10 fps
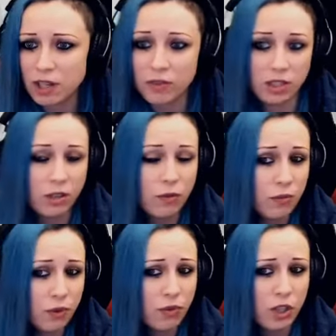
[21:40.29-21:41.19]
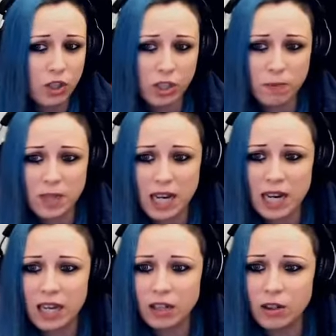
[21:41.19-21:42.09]
We have still few witches
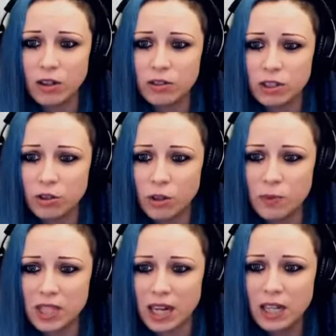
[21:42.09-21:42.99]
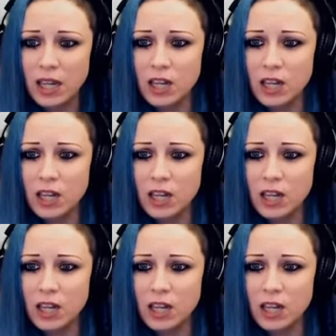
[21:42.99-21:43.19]
behind on the top side,